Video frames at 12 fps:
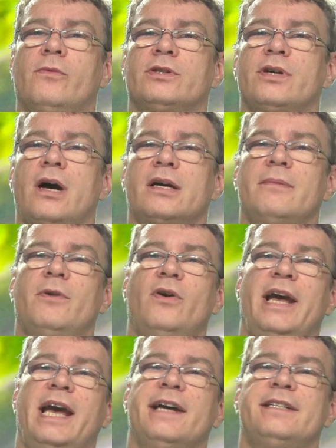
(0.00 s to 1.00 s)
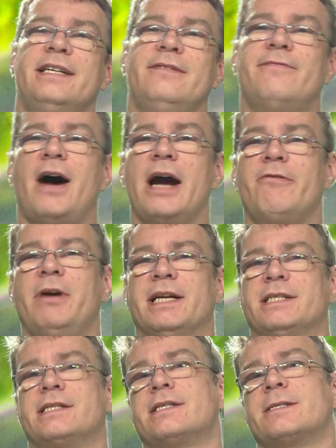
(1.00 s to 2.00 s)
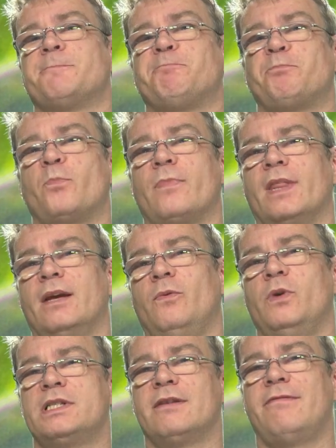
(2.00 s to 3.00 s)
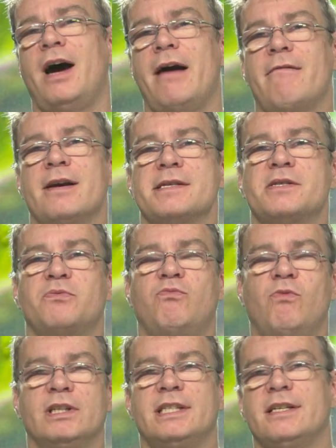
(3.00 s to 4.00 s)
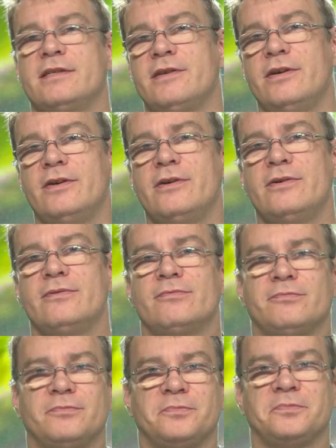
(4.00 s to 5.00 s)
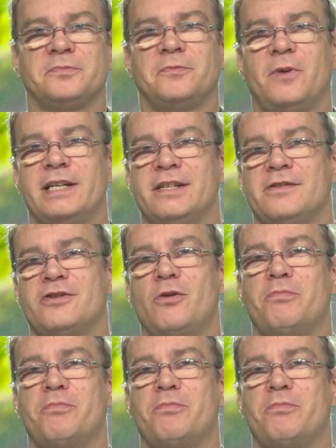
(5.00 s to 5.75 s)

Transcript: We're talking about antivirus. What's a virus? What does it do? Why is it so